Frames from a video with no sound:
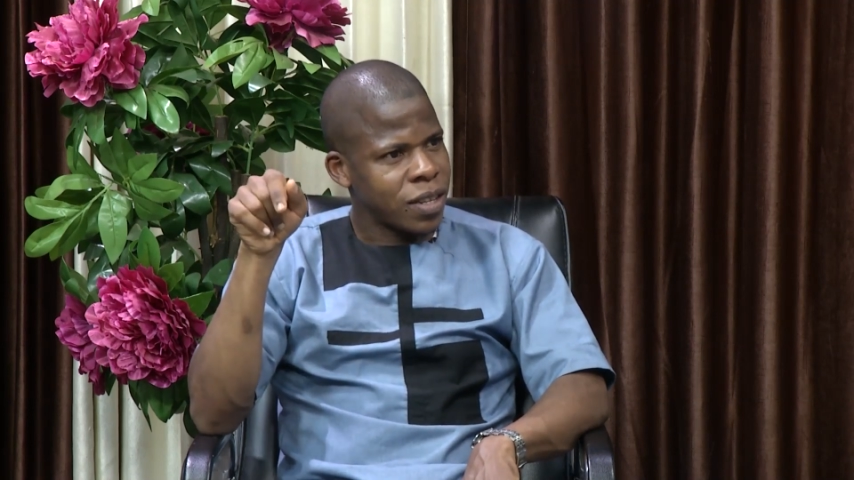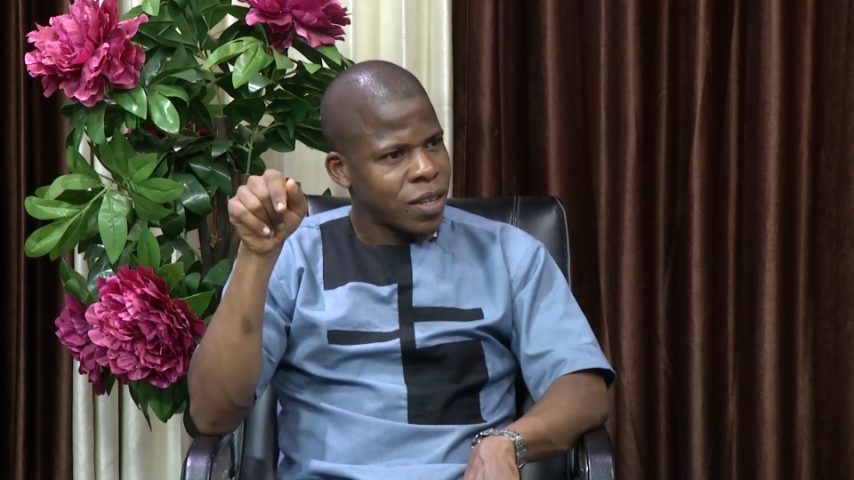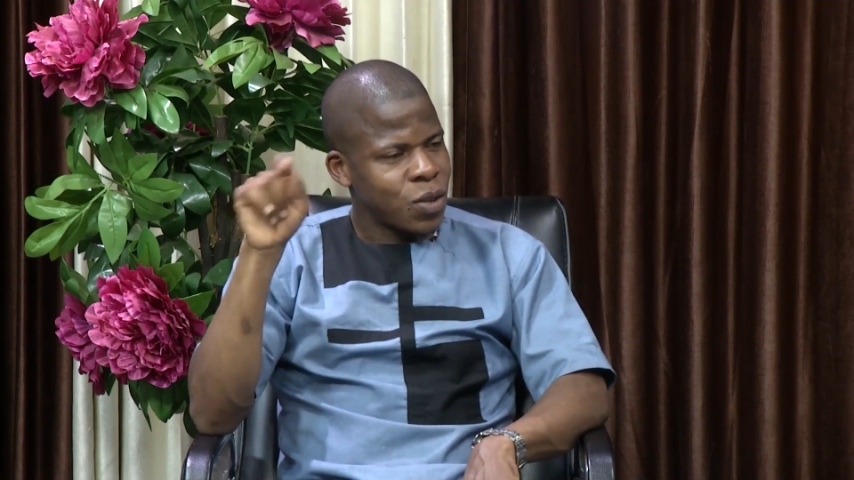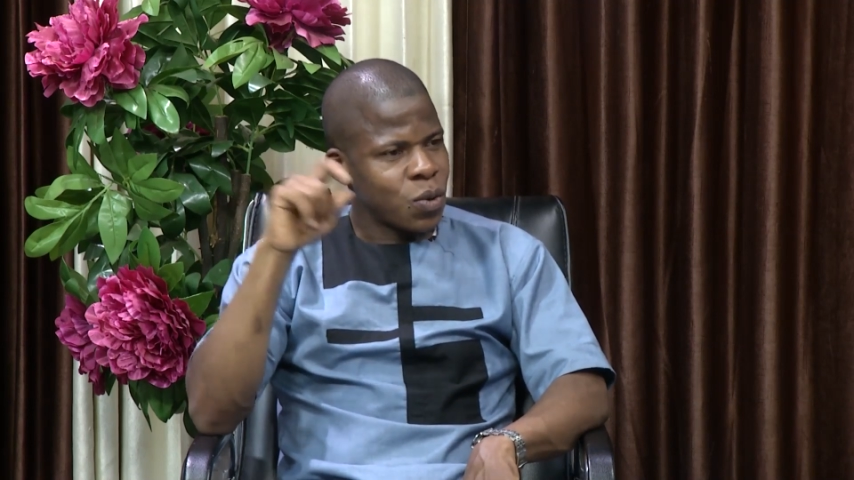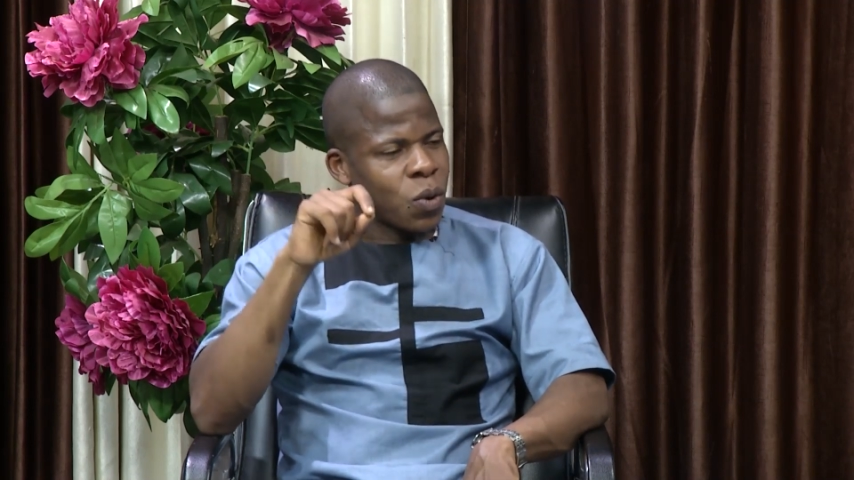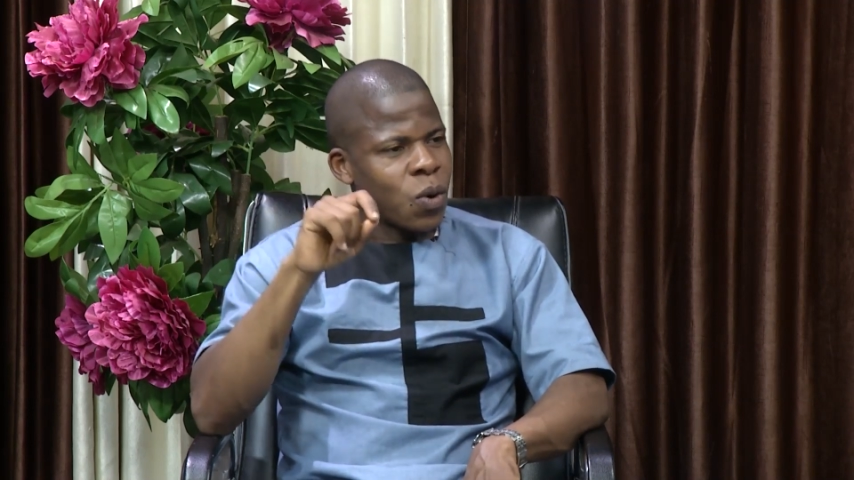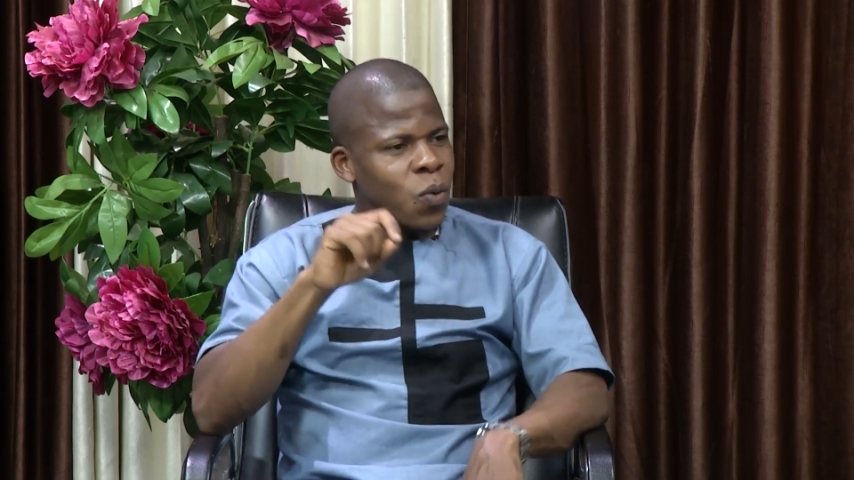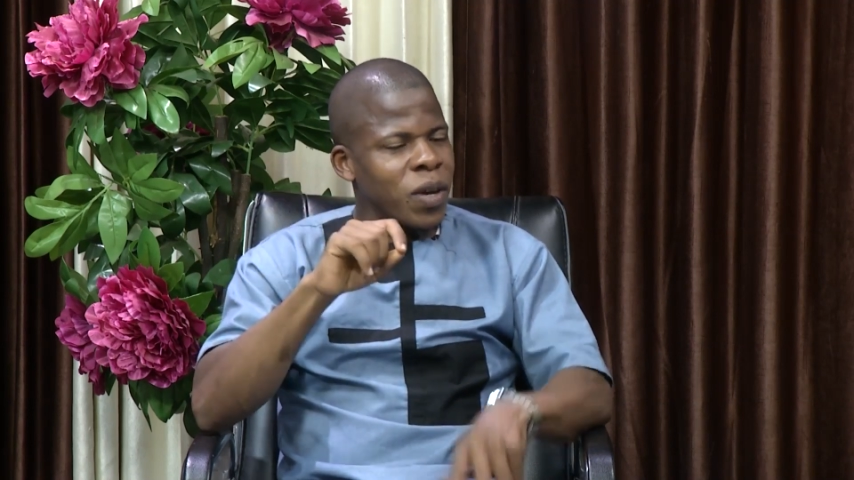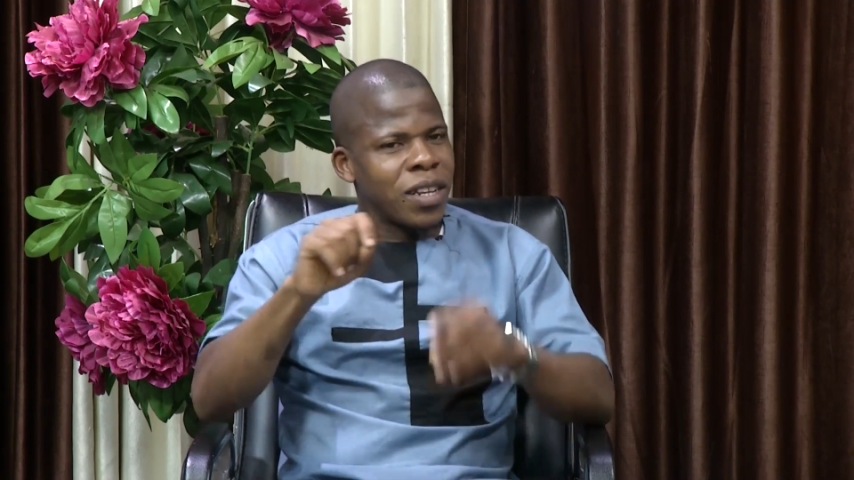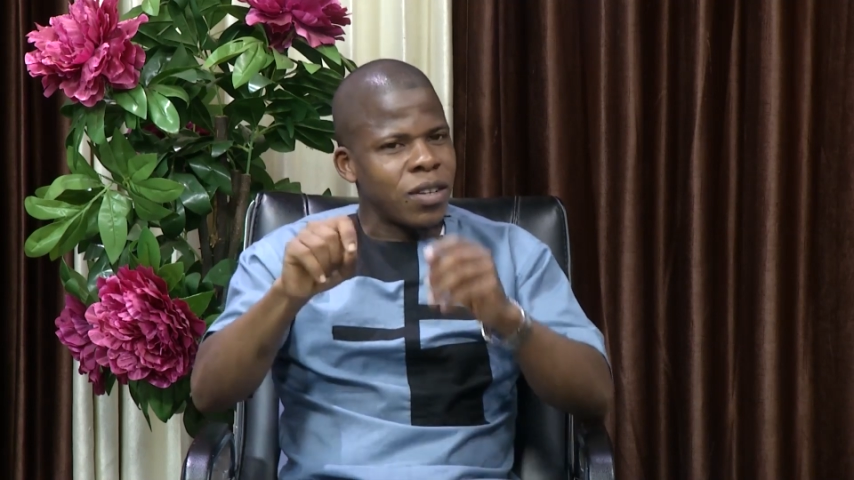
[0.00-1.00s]
So
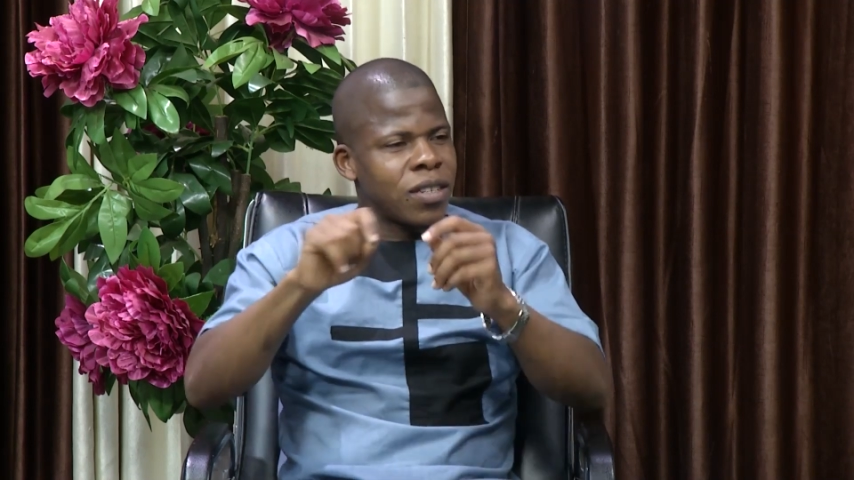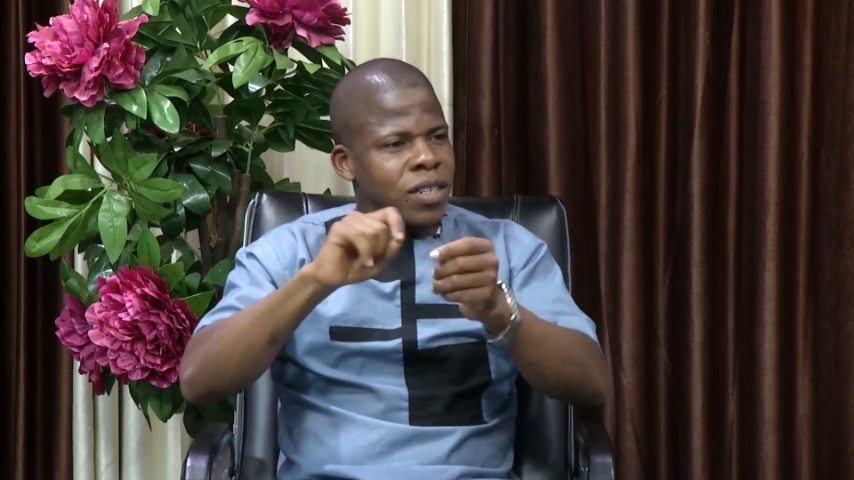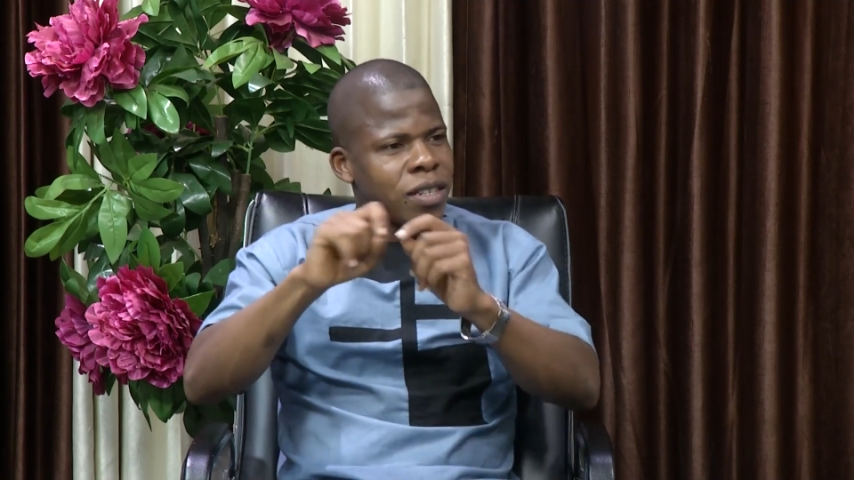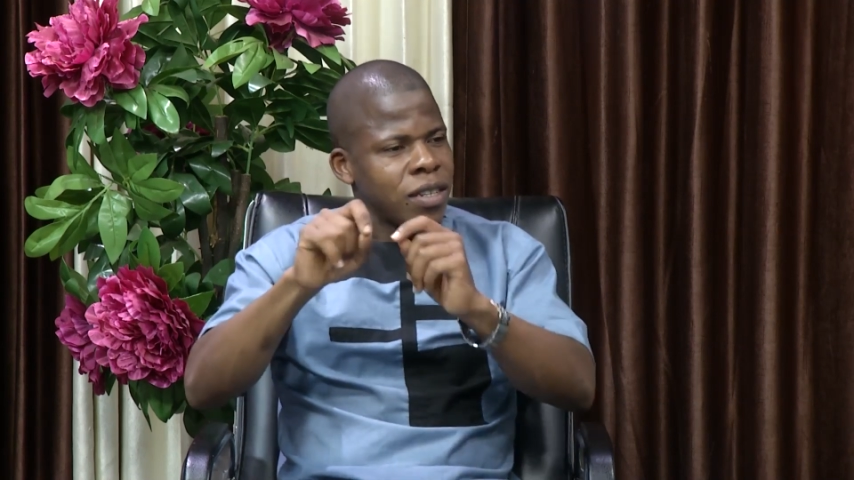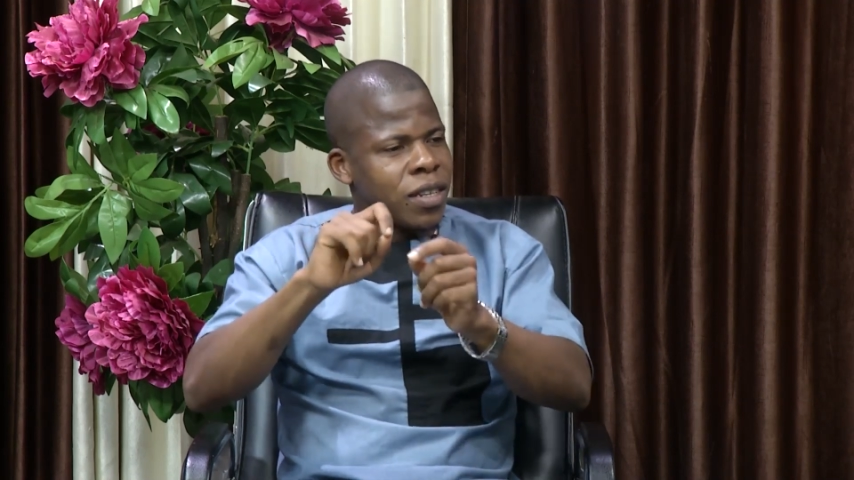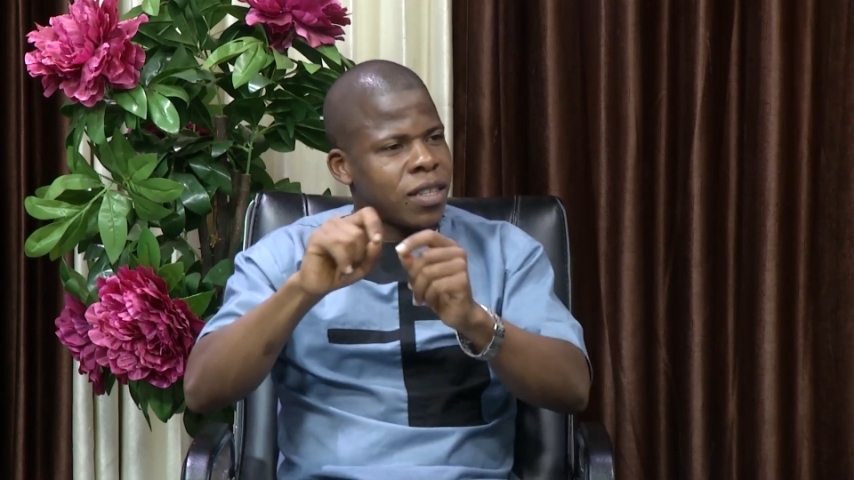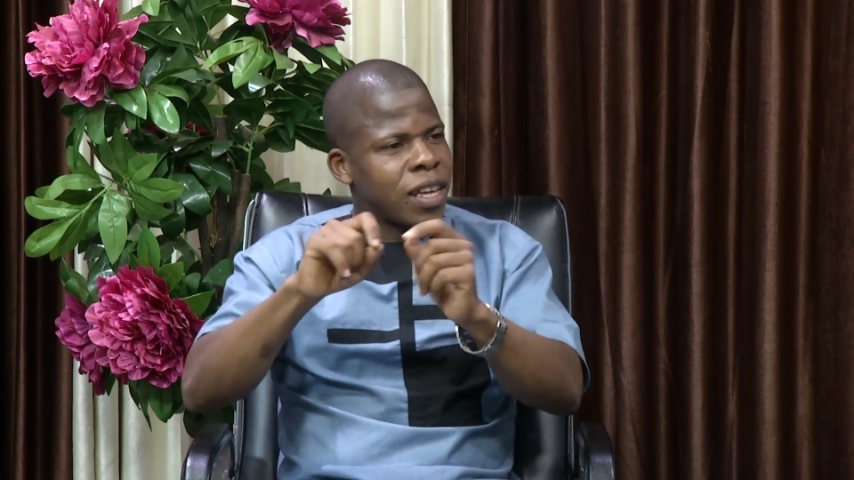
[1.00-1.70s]
when the